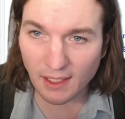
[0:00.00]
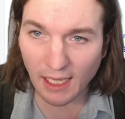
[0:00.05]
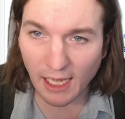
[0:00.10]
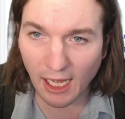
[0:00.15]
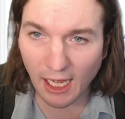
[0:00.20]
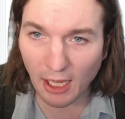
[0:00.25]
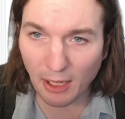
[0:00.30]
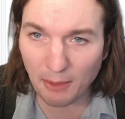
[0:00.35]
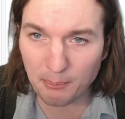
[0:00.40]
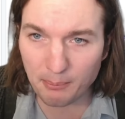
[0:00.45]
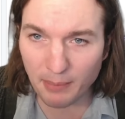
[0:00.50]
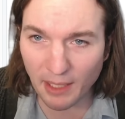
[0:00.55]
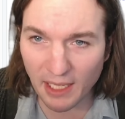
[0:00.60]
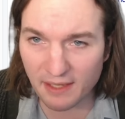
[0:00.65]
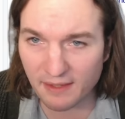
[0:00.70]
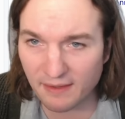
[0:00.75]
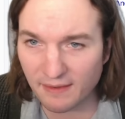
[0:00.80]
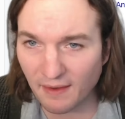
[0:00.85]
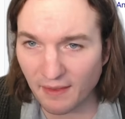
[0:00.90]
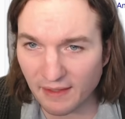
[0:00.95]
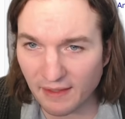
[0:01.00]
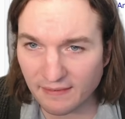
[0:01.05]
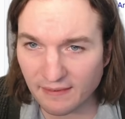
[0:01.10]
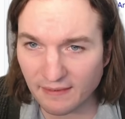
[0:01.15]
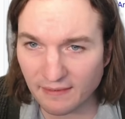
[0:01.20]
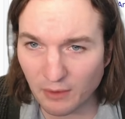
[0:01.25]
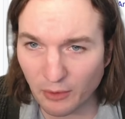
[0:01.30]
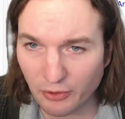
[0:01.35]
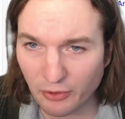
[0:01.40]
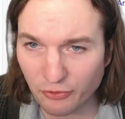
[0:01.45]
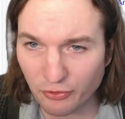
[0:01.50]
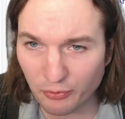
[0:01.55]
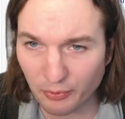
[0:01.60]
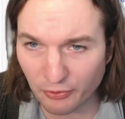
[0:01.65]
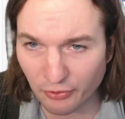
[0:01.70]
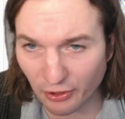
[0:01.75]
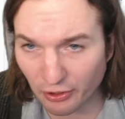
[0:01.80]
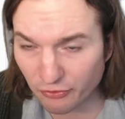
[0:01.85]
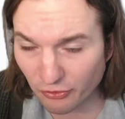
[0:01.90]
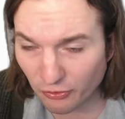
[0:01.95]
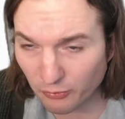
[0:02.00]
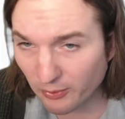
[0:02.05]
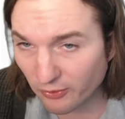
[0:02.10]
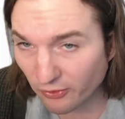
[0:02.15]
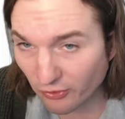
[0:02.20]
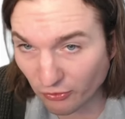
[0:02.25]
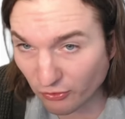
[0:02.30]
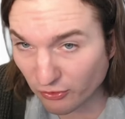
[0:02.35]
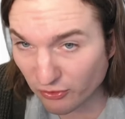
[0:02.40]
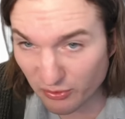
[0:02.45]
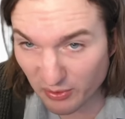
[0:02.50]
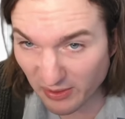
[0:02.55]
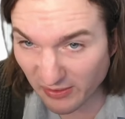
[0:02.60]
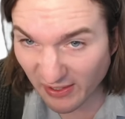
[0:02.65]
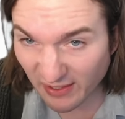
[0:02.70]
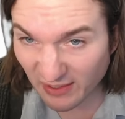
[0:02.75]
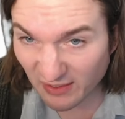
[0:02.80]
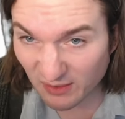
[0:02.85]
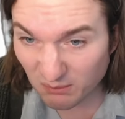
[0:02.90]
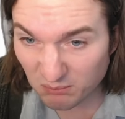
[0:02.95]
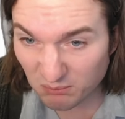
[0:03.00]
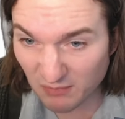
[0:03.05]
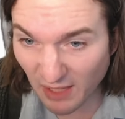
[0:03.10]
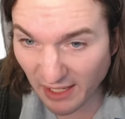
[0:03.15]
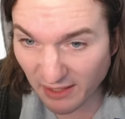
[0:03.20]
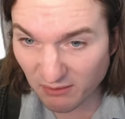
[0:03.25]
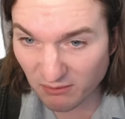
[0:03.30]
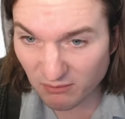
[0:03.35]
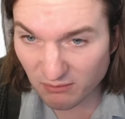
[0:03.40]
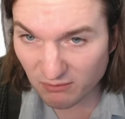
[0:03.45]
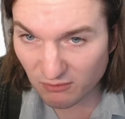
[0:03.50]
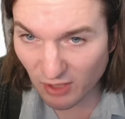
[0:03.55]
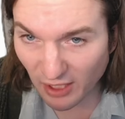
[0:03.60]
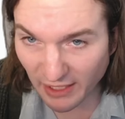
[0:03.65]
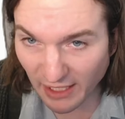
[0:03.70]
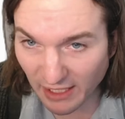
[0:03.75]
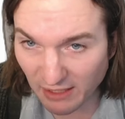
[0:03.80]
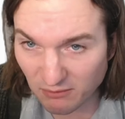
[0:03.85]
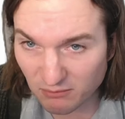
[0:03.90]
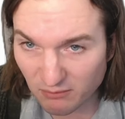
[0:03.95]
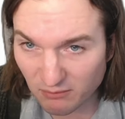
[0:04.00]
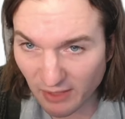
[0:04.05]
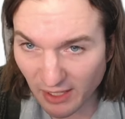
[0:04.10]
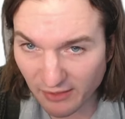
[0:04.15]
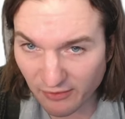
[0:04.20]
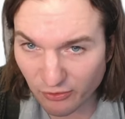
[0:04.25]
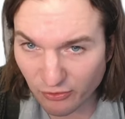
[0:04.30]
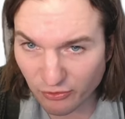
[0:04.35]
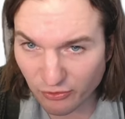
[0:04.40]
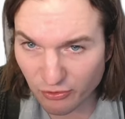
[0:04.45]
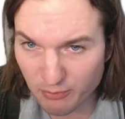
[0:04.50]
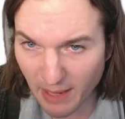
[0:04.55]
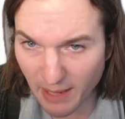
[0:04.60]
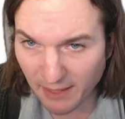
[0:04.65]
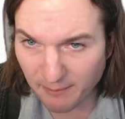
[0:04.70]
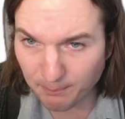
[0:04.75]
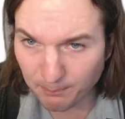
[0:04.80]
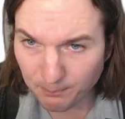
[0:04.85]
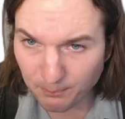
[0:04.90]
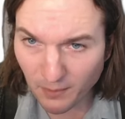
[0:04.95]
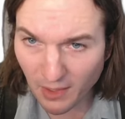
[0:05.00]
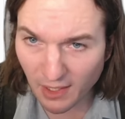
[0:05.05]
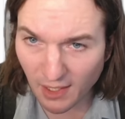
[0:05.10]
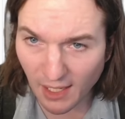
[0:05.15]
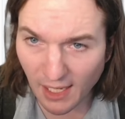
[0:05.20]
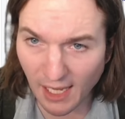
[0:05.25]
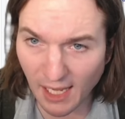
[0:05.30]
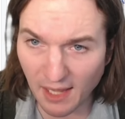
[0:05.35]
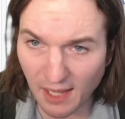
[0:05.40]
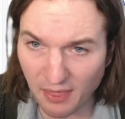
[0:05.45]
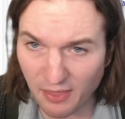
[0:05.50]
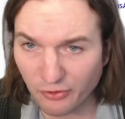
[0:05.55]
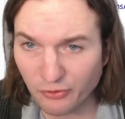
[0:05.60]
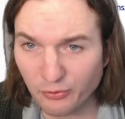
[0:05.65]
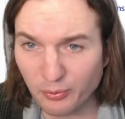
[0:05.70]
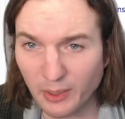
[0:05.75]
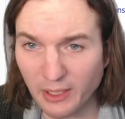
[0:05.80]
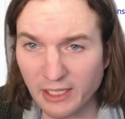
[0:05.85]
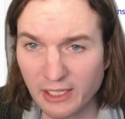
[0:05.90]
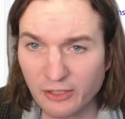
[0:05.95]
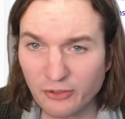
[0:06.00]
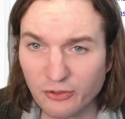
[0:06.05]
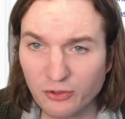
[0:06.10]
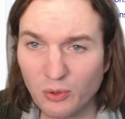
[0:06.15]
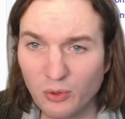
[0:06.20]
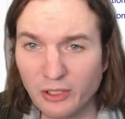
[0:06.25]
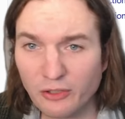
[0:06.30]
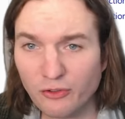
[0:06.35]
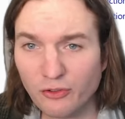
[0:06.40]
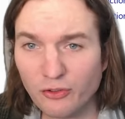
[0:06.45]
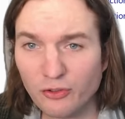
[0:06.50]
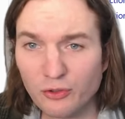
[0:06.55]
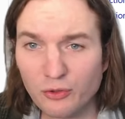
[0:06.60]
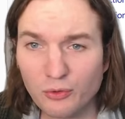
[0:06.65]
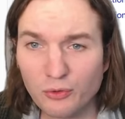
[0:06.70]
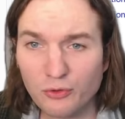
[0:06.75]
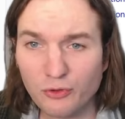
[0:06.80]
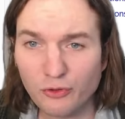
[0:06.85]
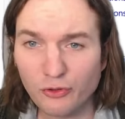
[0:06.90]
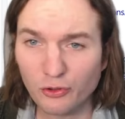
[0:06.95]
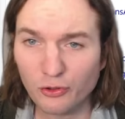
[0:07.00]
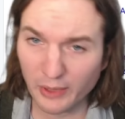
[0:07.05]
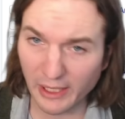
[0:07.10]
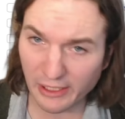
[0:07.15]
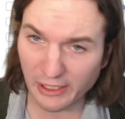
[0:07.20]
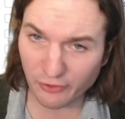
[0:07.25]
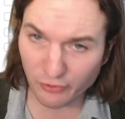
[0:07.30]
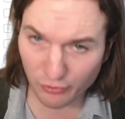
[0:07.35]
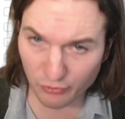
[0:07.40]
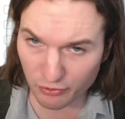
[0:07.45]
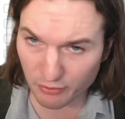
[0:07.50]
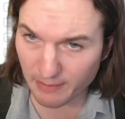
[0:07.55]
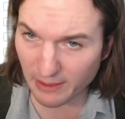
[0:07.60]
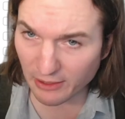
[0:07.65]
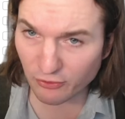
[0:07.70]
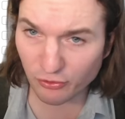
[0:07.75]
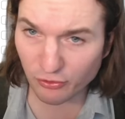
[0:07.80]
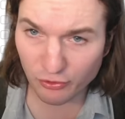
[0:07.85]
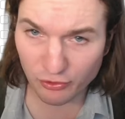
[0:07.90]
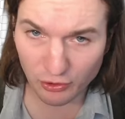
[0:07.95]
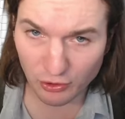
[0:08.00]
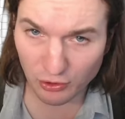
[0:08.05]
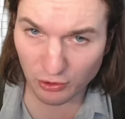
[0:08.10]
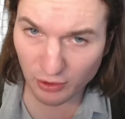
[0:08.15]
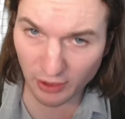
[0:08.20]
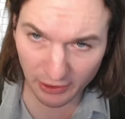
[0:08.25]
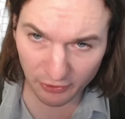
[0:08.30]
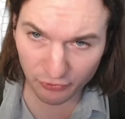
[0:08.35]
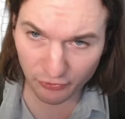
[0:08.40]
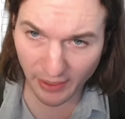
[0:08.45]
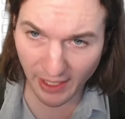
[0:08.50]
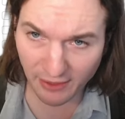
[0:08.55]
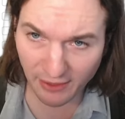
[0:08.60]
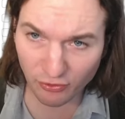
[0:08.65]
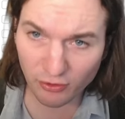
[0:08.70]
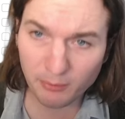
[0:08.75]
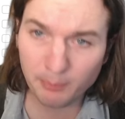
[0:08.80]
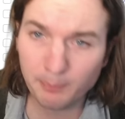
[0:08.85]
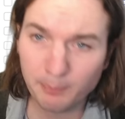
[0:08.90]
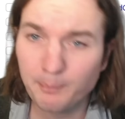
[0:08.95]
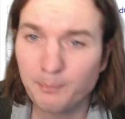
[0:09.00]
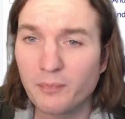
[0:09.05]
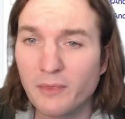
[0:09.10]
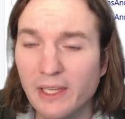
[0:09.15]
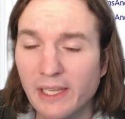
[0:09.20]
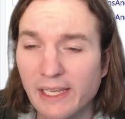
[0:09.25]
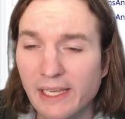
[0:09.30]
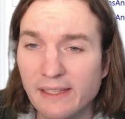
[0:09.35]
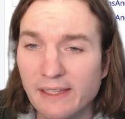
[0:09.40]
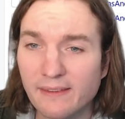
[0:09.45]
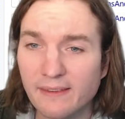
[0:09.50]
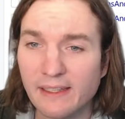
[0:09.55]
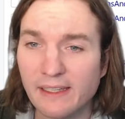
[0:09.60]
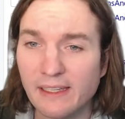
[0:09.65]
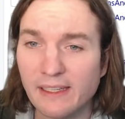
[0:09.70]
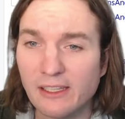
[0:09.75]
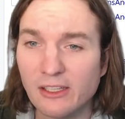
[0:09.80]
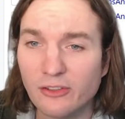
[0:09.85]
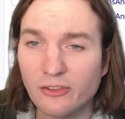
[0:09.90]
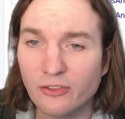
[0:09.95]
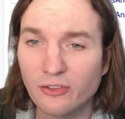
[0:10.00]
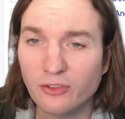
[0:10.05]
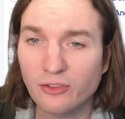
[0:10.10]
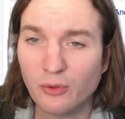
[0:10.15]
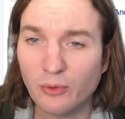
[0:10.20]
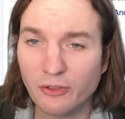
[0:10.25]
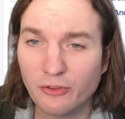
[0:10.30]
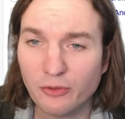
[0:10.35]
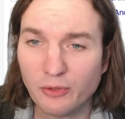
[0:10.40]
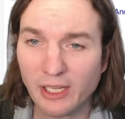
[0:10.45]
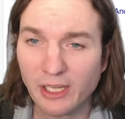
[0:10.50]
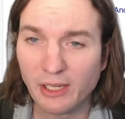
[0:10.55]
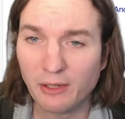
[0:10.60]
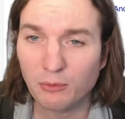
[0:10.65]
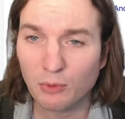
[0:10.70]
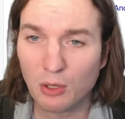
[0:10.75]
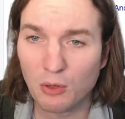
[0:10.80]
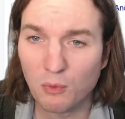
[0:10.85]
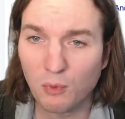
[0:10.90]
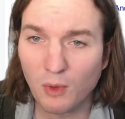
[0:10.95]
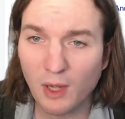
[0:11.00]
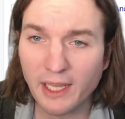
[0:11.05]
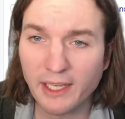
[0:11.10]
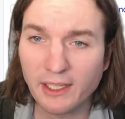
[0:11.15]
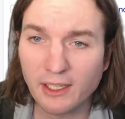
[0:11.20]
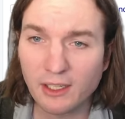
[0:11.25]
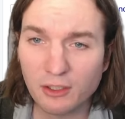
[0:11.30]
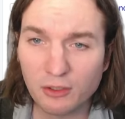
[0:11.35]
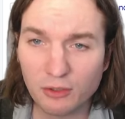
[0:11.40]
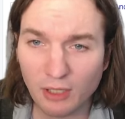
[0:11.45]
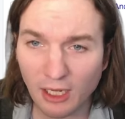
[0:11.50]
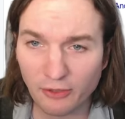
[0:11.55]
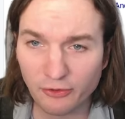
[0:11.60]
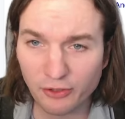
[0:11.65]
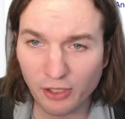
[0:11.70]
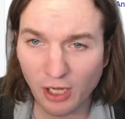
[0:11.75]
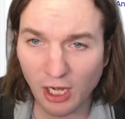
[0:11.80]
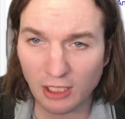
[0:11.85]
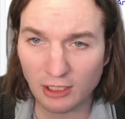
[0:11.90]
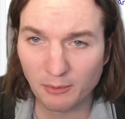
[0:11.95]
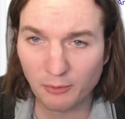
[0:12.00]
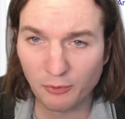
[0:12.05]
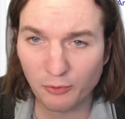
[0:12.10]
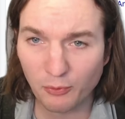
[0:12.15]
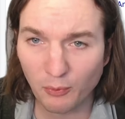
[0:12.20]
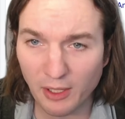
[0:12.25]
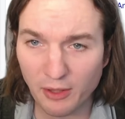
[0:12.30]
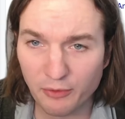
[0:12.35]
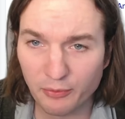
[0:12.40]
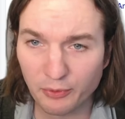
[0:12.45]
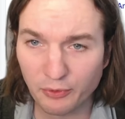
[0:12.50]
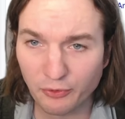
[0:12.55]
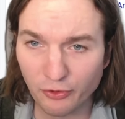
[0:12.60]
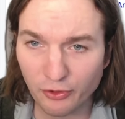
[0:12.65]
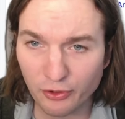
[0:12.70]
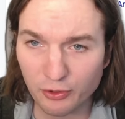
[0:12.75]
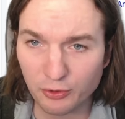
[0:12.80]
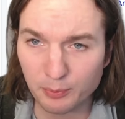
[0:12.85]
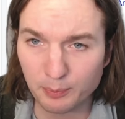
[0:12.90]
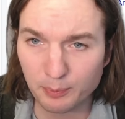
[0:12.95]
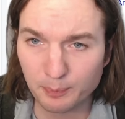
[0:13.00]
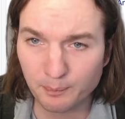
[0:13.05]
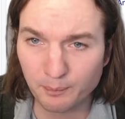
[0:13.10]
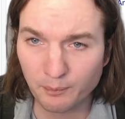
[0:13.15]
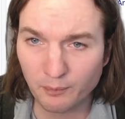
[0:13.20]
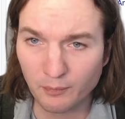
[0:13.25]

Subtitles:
But this is going to return just position 2 and 6. Not too bad. This one is going to do a two-dimensional extraction. It is going to get row 1 across columns 1 through 2,